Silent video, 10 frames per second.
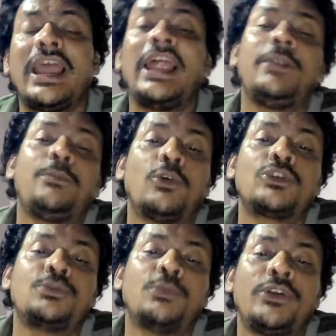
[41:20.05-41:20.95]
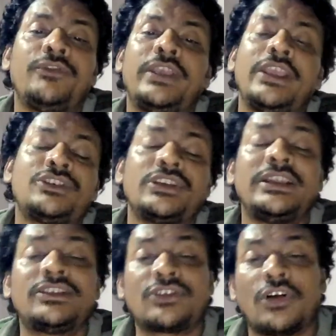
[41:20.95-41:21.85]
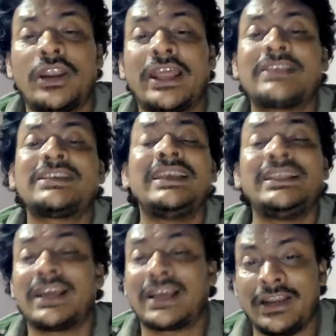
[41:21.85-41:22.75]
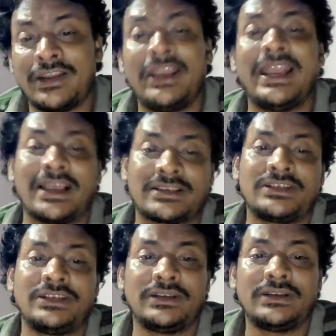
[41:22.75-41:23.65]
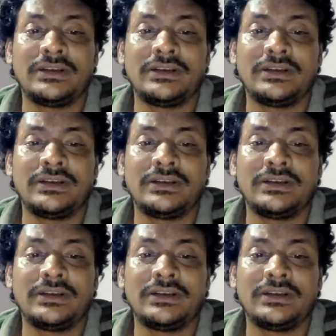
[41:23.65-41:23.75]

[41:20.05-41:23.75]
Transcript: and post-modification is called as a in the country last year.